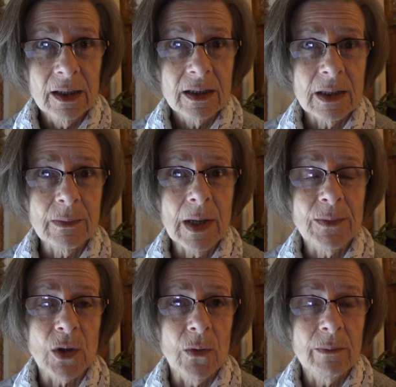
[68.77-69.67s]

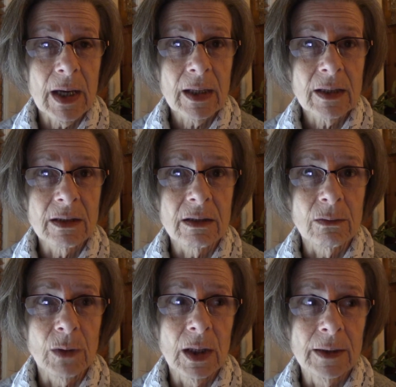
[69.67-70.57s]
Sometimes going back
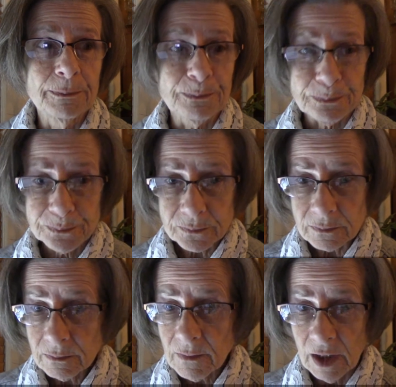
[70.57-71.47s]
into,
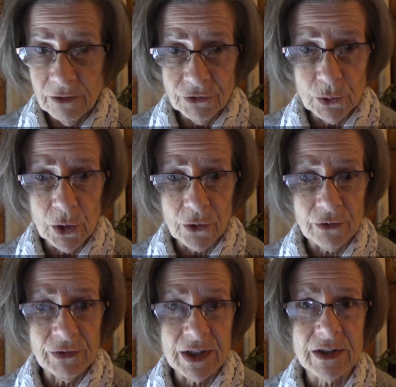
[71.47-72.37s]
if you go to the
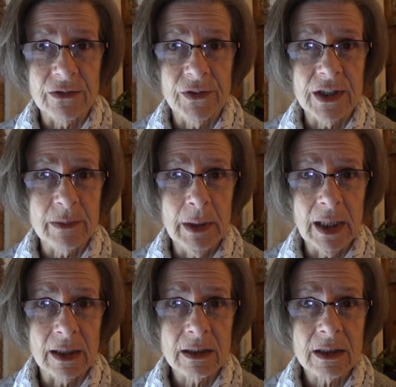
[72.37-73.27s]
face-to-face
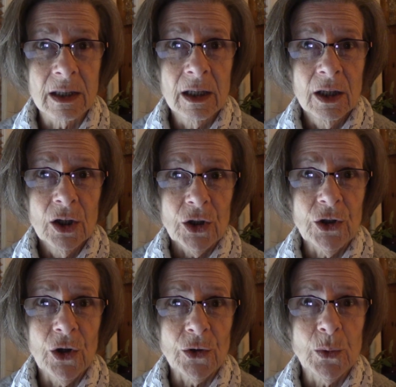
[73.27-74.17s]
meetings, you
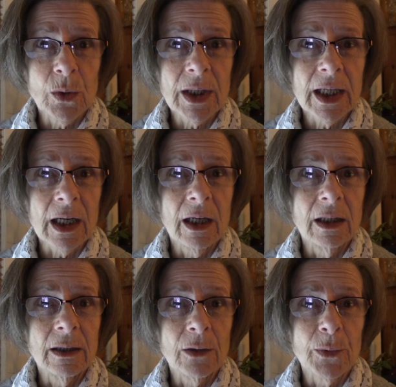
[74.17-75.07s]
know, you will get
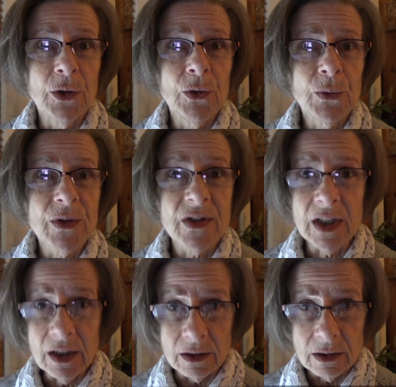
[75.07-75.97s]
a renewed
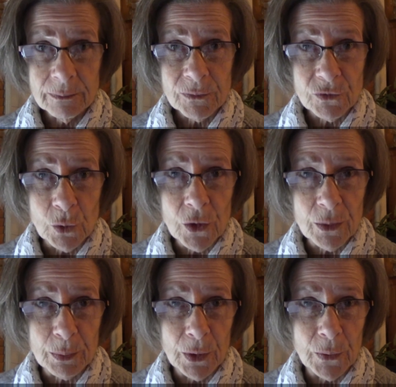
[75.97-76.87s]
zeal for the
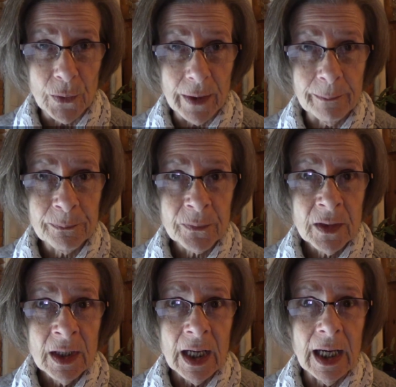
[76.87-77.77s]
program
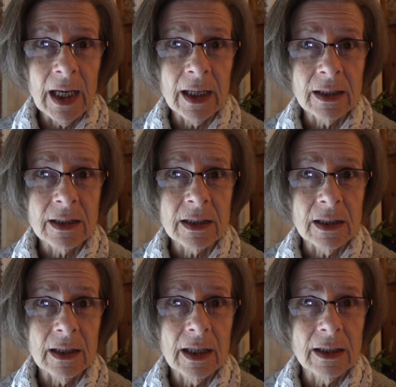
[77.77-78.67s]
and
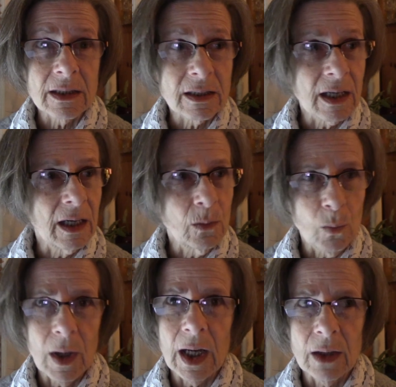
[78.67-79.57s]
say,
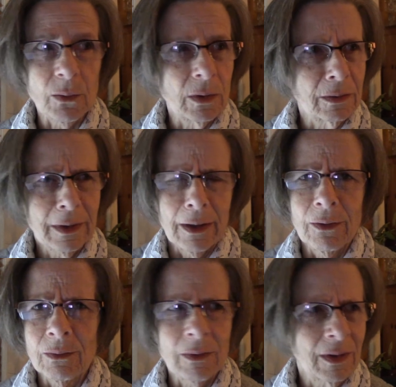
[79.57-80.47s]
wow, you
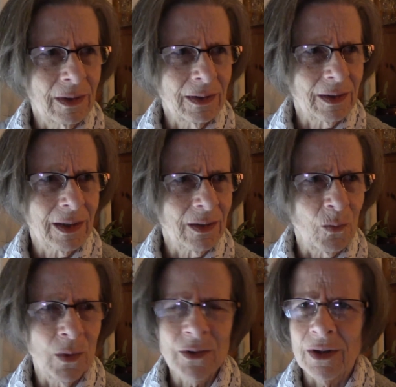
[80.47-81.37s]
know, I kind of
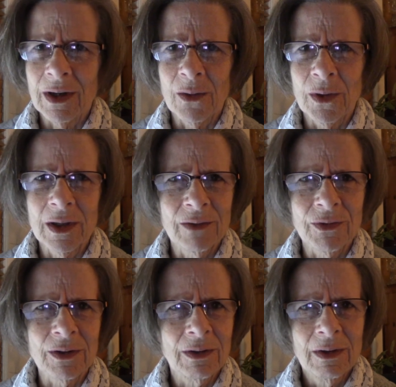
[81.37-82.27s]
wonder how I ever